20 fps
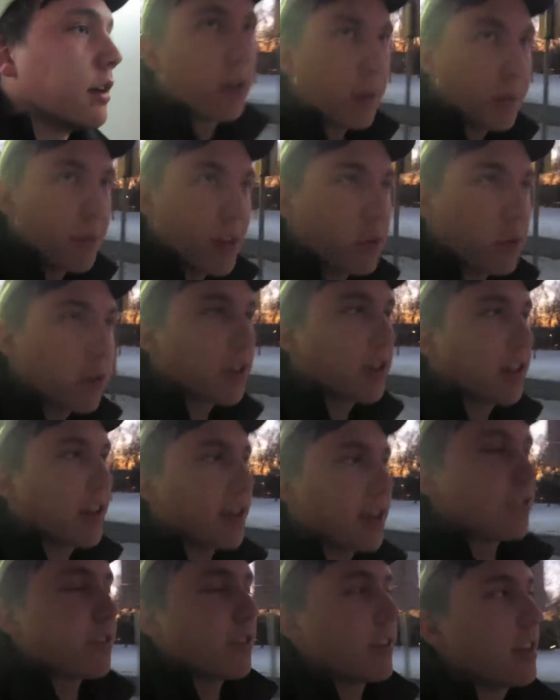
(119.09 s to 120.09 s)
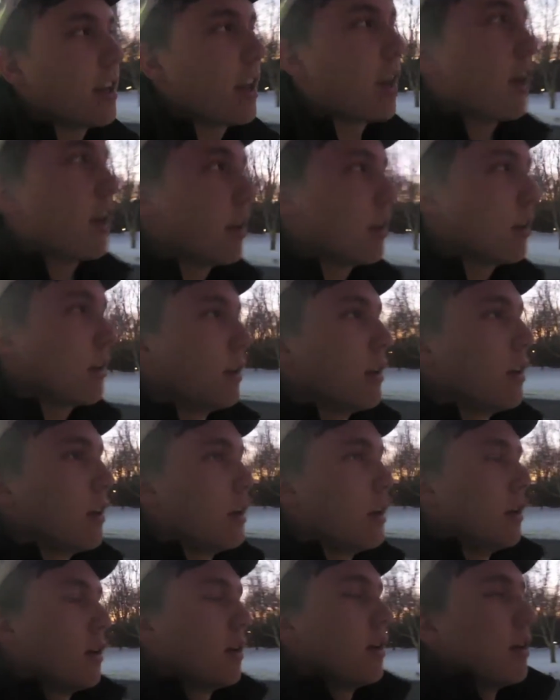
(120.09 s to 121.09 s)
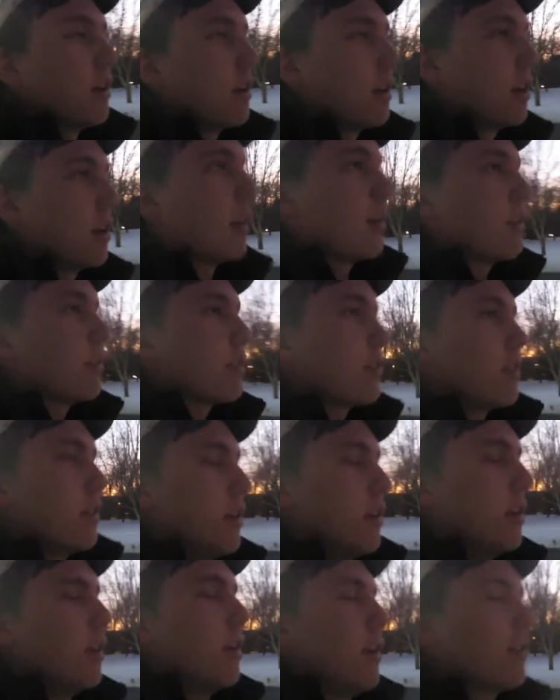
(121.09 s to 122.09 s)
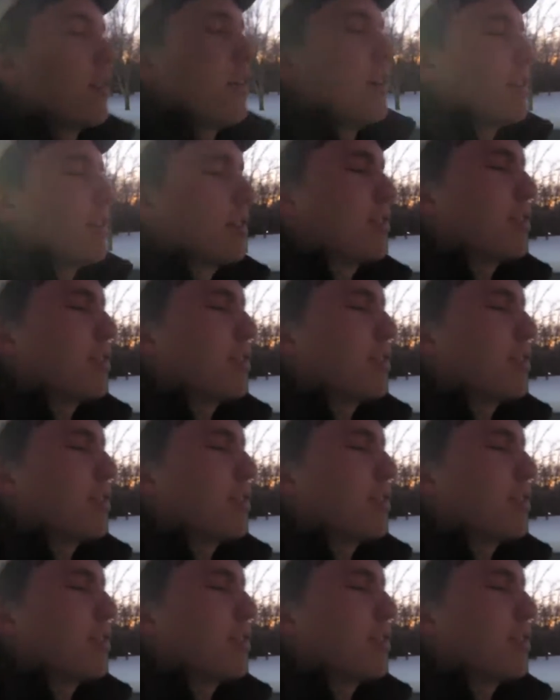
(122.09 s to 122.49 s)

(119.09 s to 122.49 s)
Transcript: I'm done with class for the day, and I've got